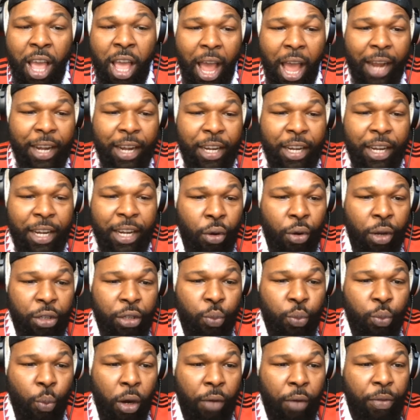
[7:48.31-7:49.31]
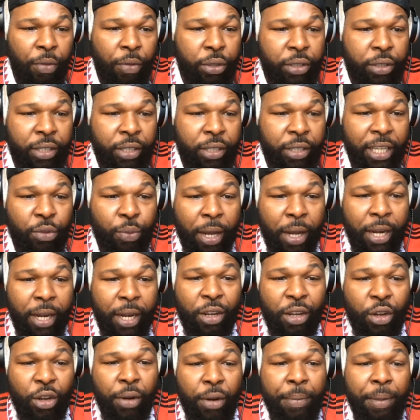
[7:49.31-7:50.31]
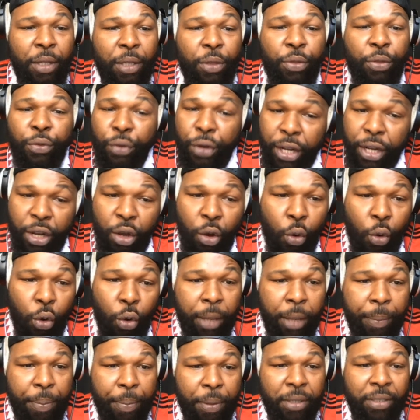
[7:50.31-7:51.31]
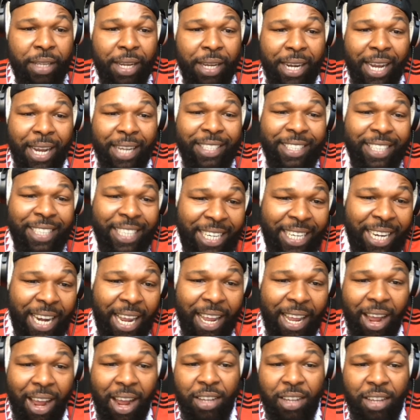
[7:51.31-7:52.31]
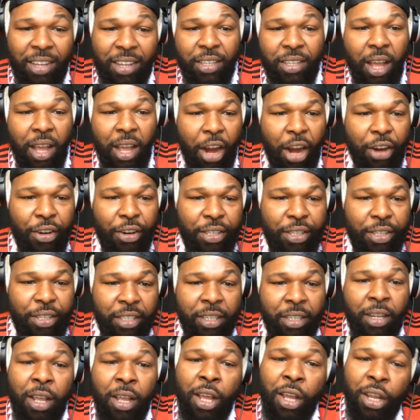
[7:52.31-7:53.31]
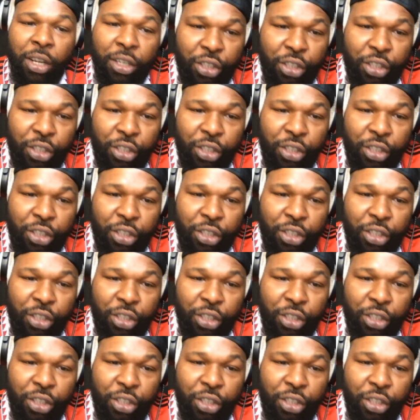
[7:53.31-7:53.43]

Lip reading: And you know, it's one of those things where they're going to be 3 goalkeepers, and that's Elyh Harrison,